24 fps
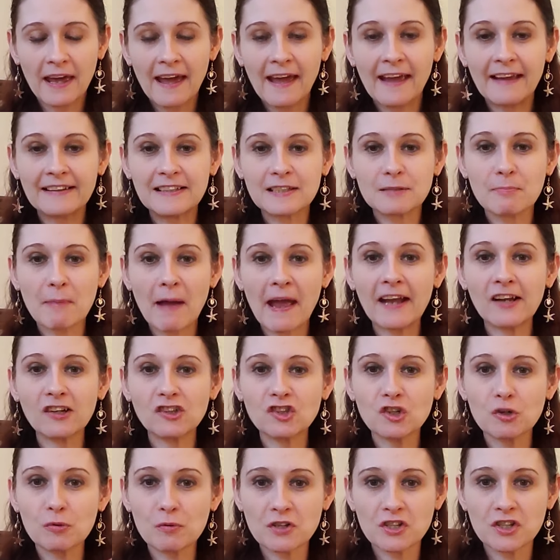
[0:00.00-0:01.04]
It's made
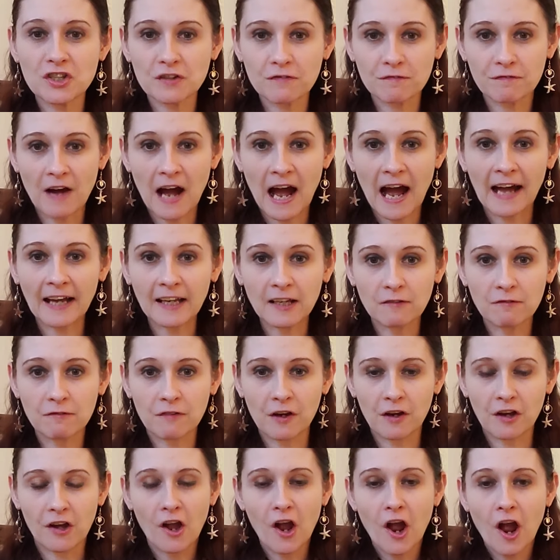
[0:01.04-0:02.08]
you a
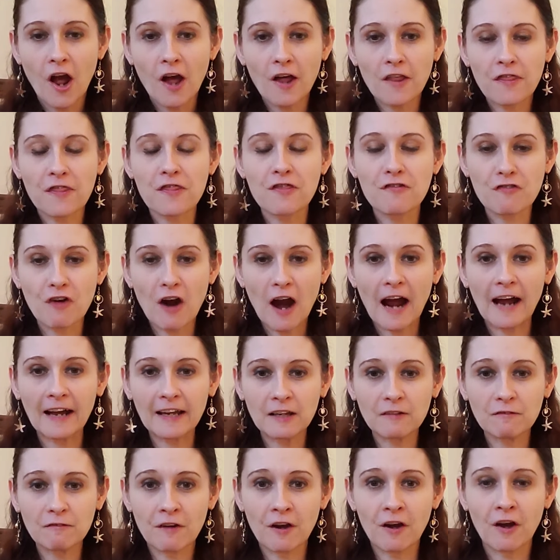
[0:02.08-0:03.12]
survivor, a
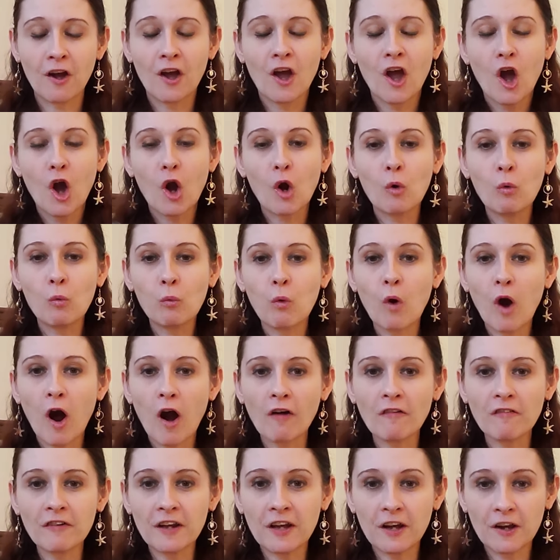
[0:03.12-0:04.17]
thriver, a
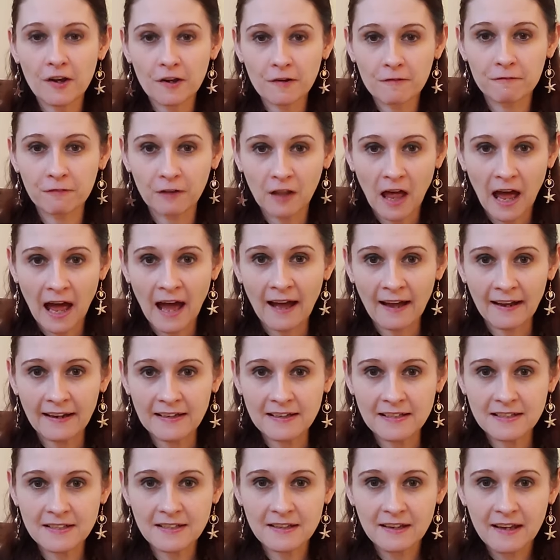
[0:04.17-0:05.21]
warrior of
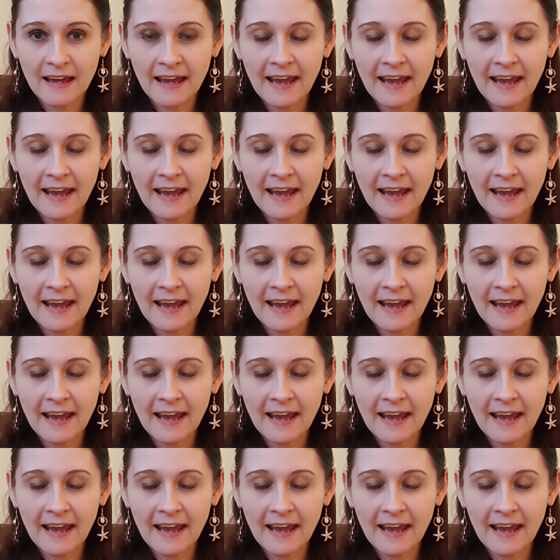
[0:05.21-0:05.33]
light.